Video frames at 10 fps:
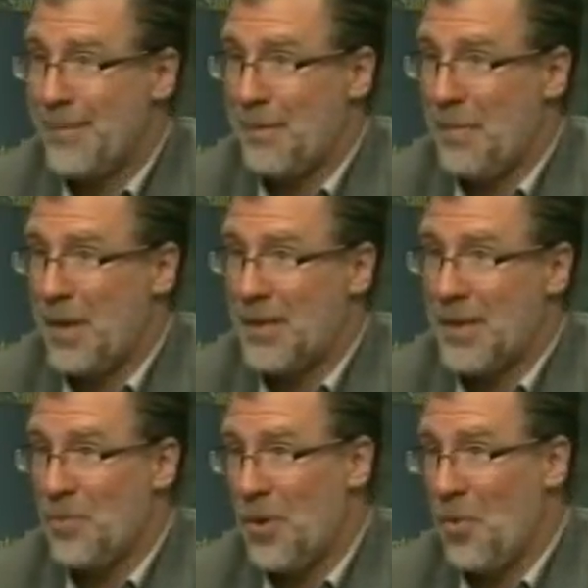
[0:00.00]

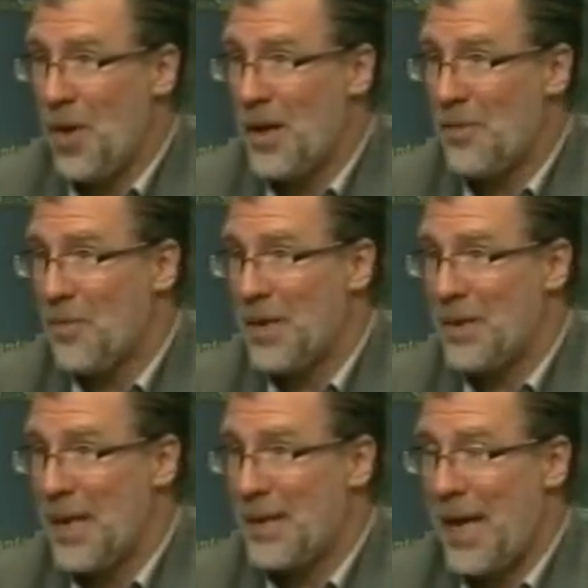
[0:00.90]
Politics 101 would
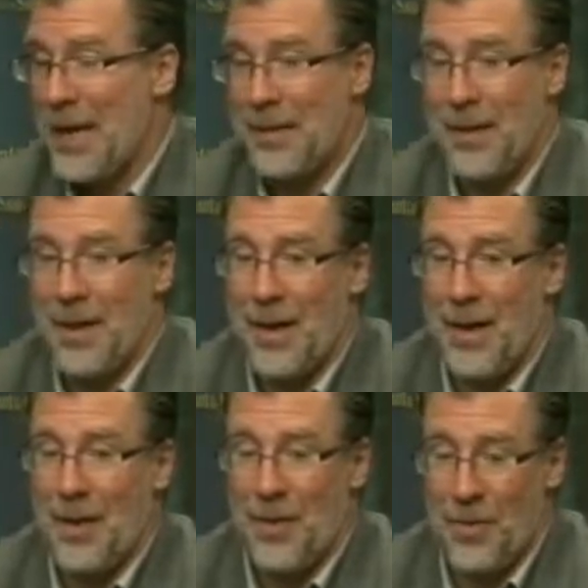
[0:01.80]
dictate
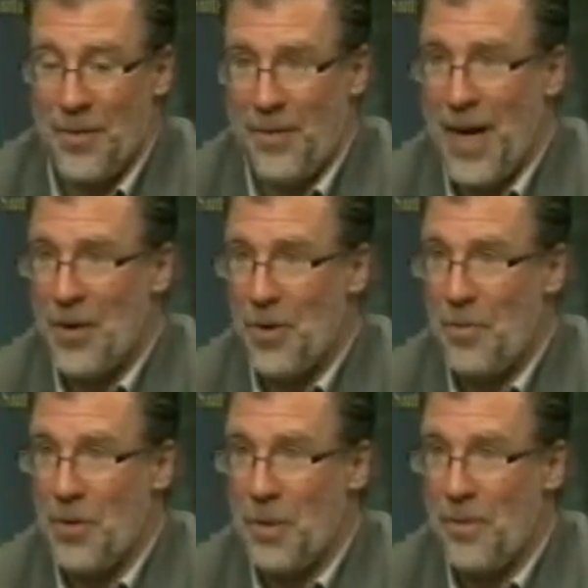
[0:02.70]
you define your
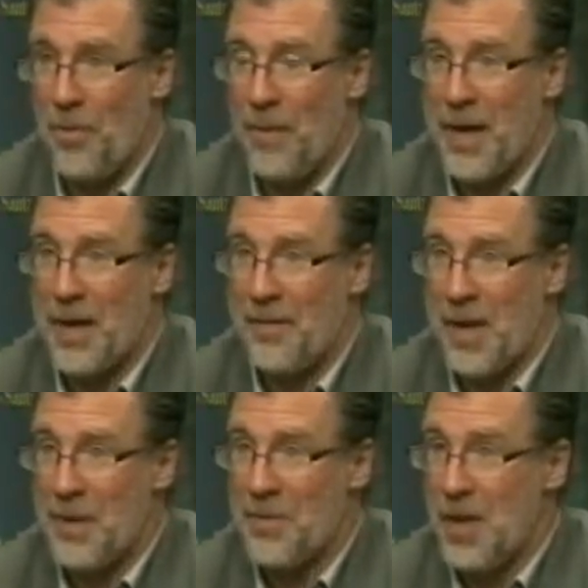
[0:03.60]
opponent before they can
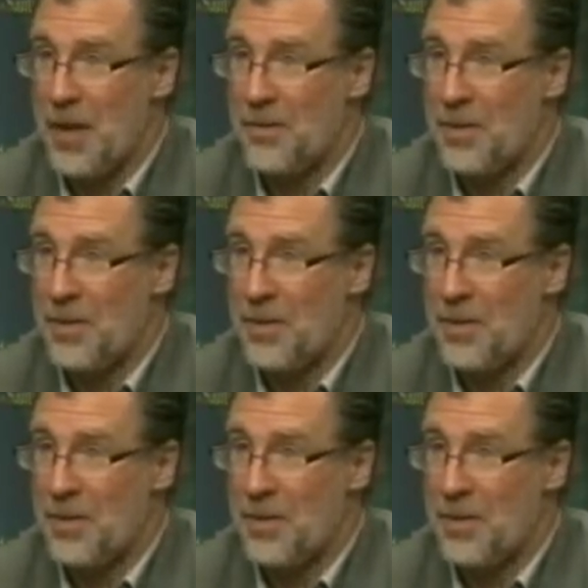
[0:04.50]
define themselves.